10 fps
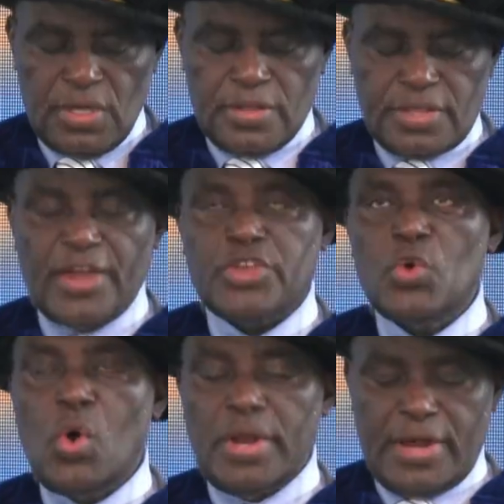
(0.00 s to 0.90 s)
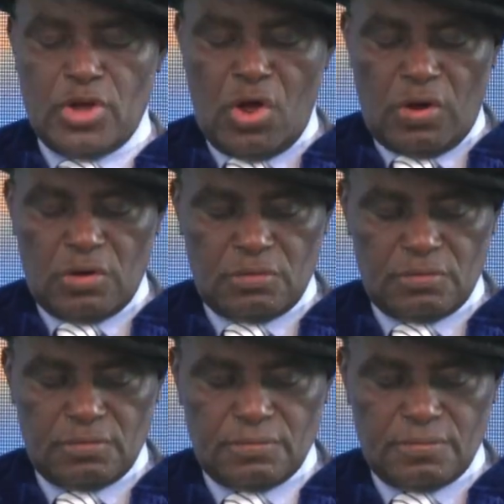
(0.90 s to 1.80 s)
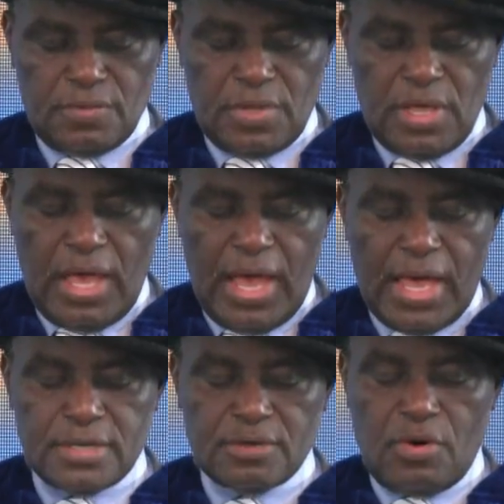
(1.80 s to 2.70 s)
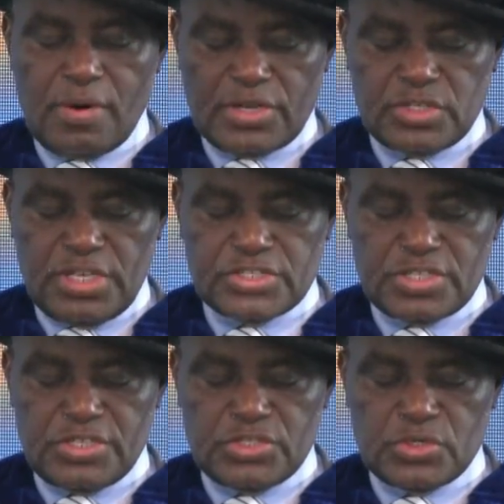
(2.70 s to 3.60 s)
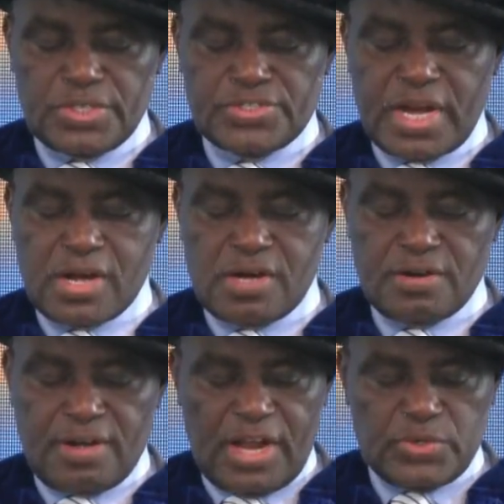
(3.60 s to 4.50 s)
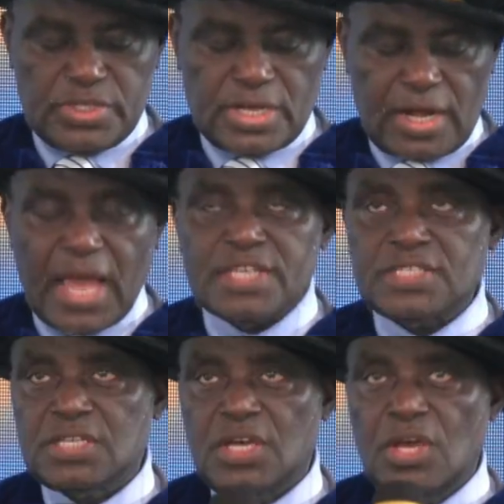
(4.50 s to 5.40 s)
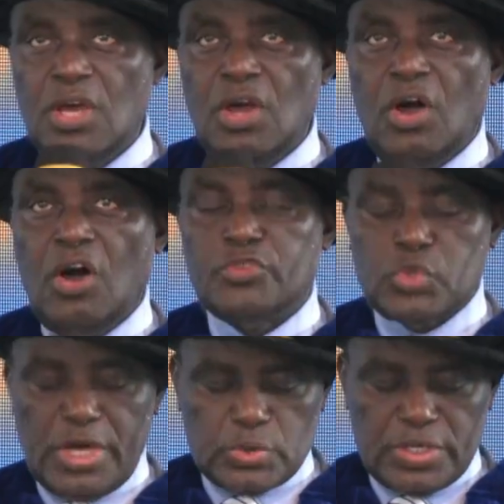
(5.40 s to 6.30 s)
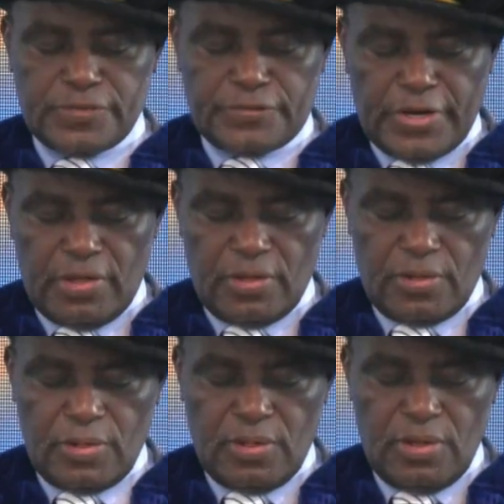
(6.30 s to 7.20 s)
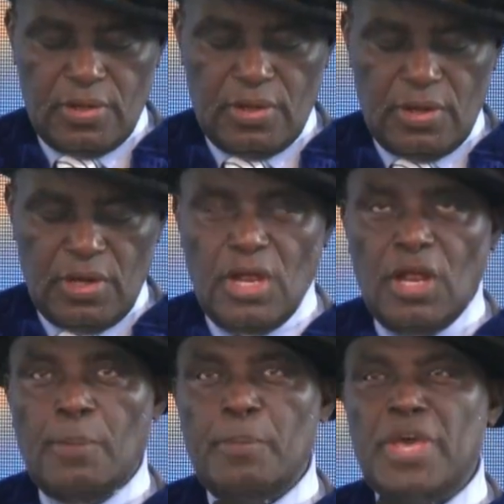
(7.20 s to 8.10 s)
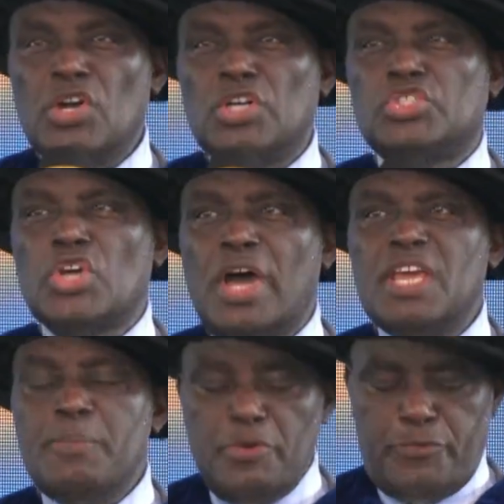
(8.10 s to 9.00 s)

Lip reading: Thank you one and all, and congratulations to the second graduating class of 2023. May your journey be